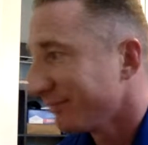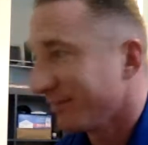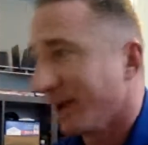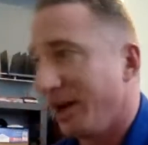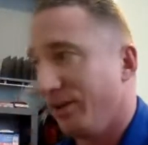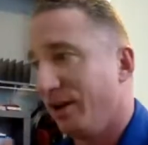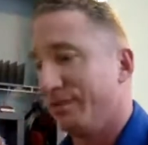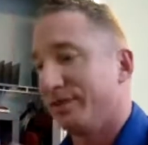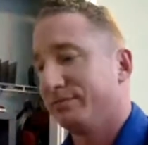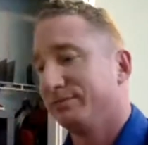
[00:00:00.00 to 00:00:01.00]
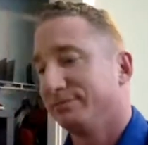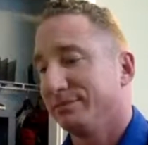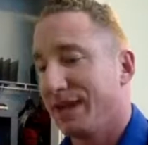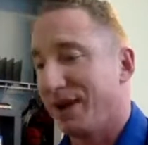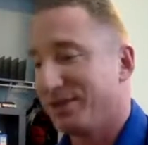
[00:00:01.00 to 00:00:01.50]
I love it.
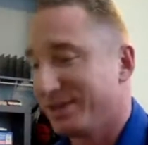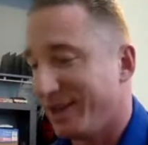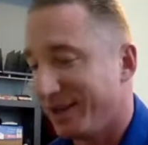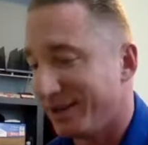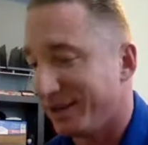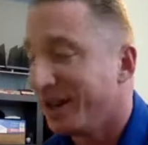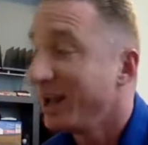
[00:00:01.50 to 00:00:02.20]
Outstanding.